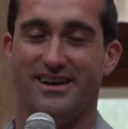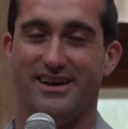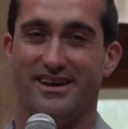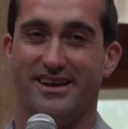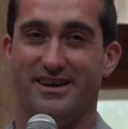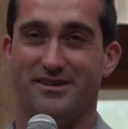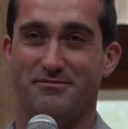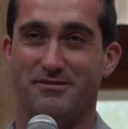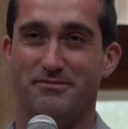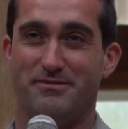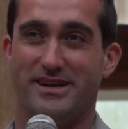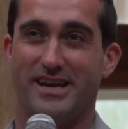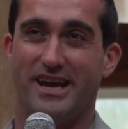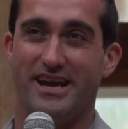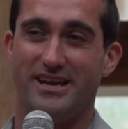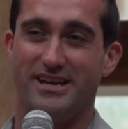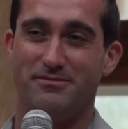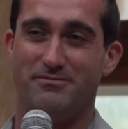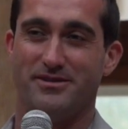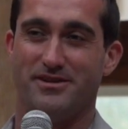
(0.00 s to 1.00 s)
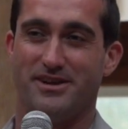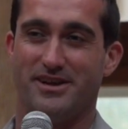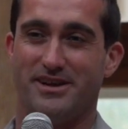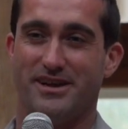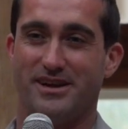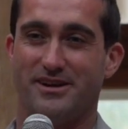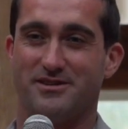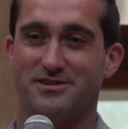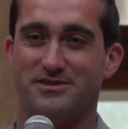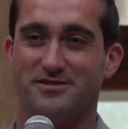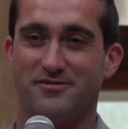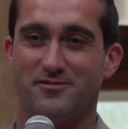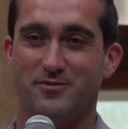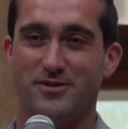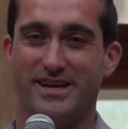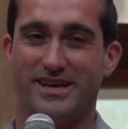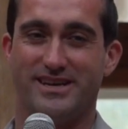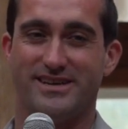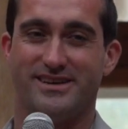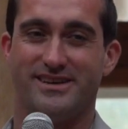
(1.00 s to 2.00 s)
and maybe 80 million acres of
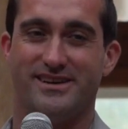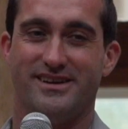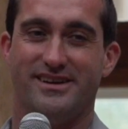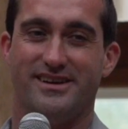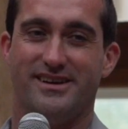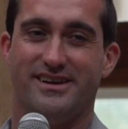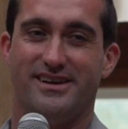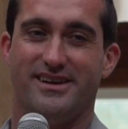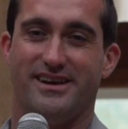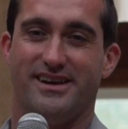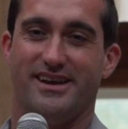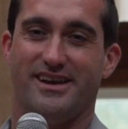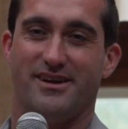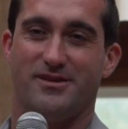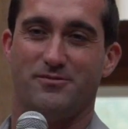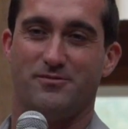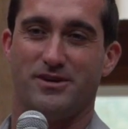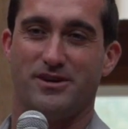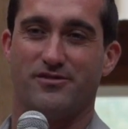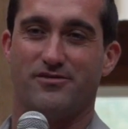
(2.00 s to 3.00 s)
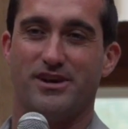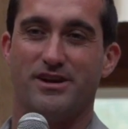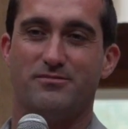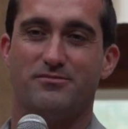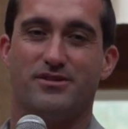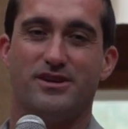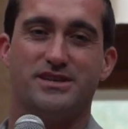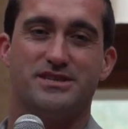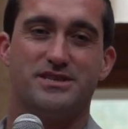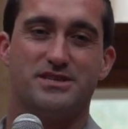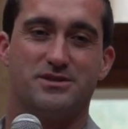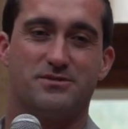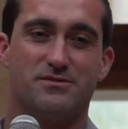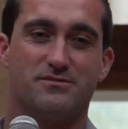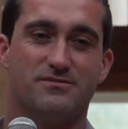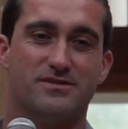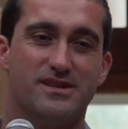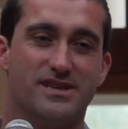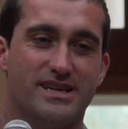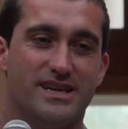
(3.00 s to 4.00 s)
wheat. And when grain prices were
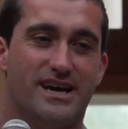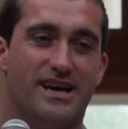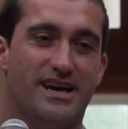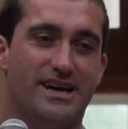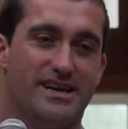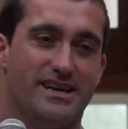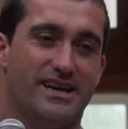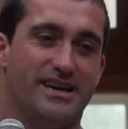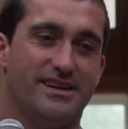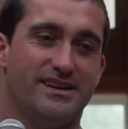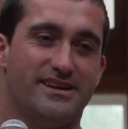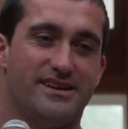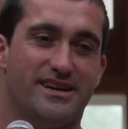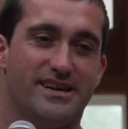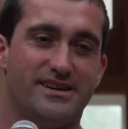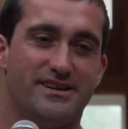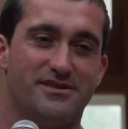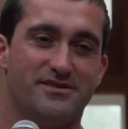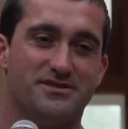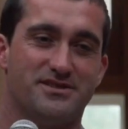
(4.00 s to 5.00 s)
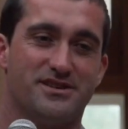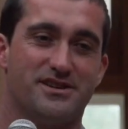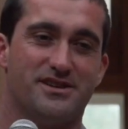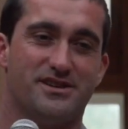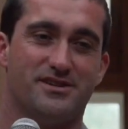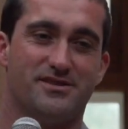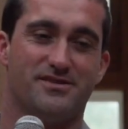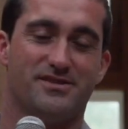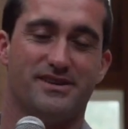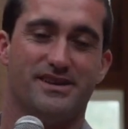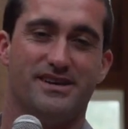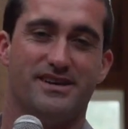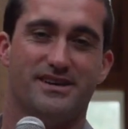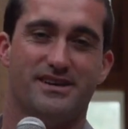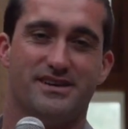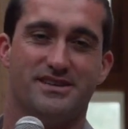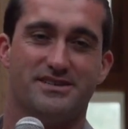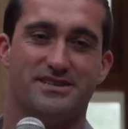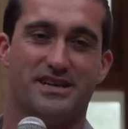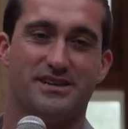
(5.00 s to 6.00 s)
really high eight, nine years ago,
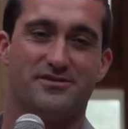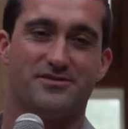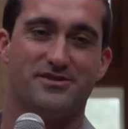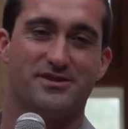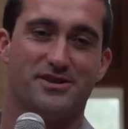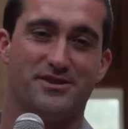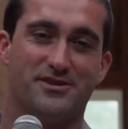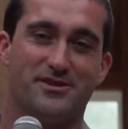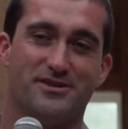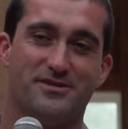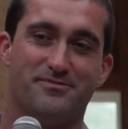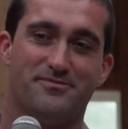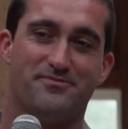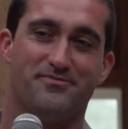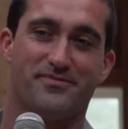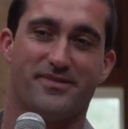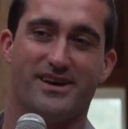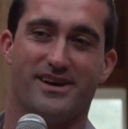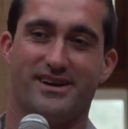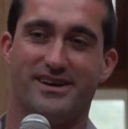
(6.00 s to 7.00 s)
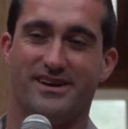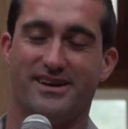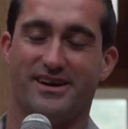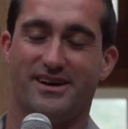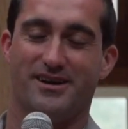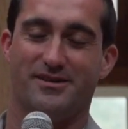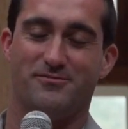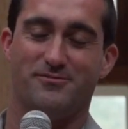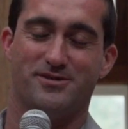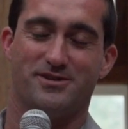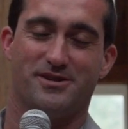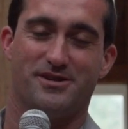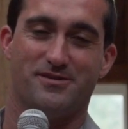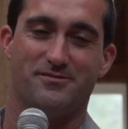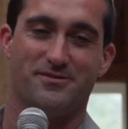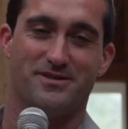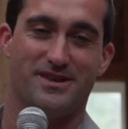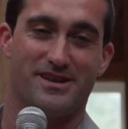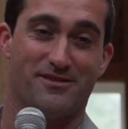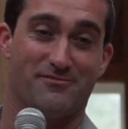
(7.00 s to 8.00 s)
Central Europe, um, are talking
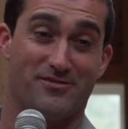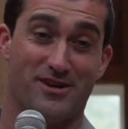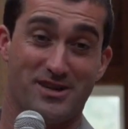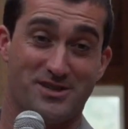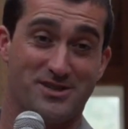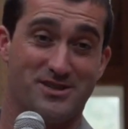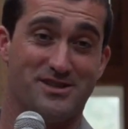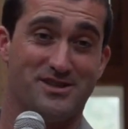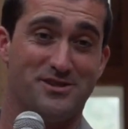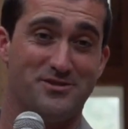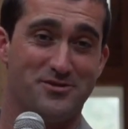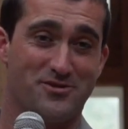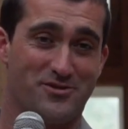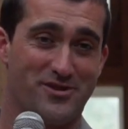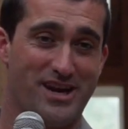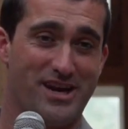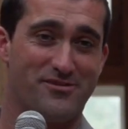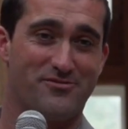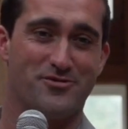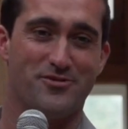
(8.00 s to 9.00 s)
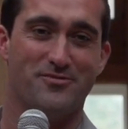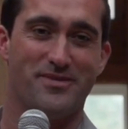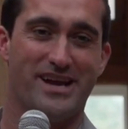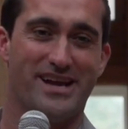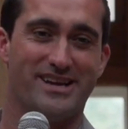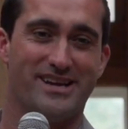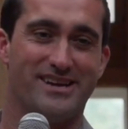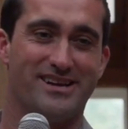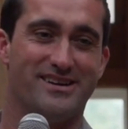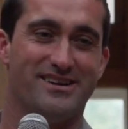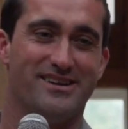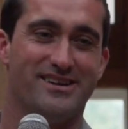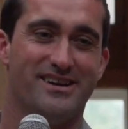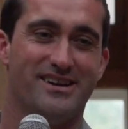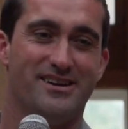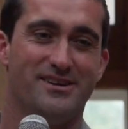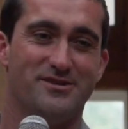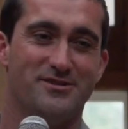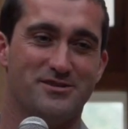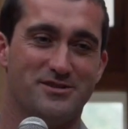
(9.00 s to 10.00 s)
trying think Russia, Ukraine, Romania,
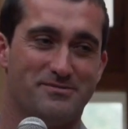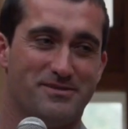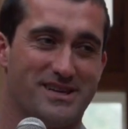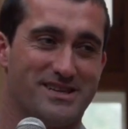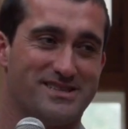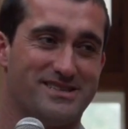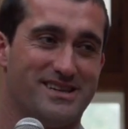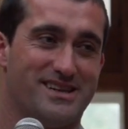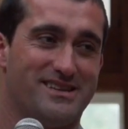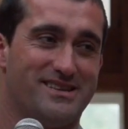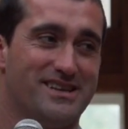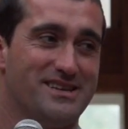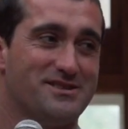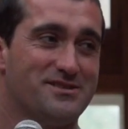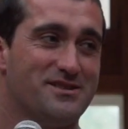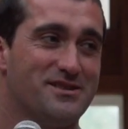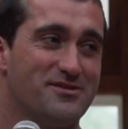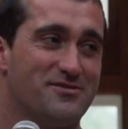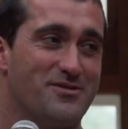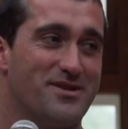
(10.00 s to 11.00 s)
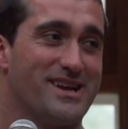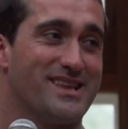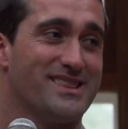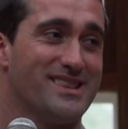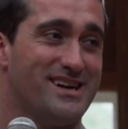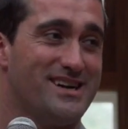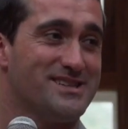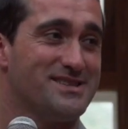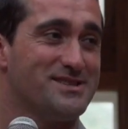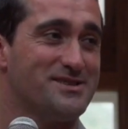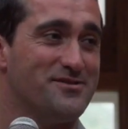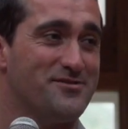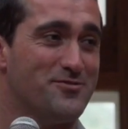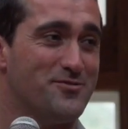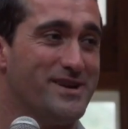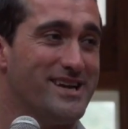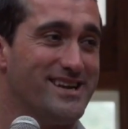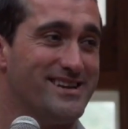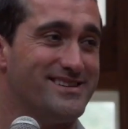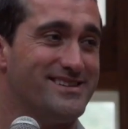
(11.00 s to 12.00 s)
Uzbekistan, they started growing lots of
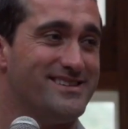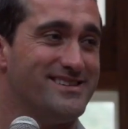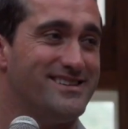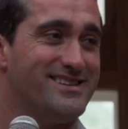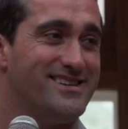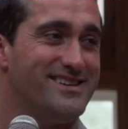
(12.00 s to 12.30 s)
wheat.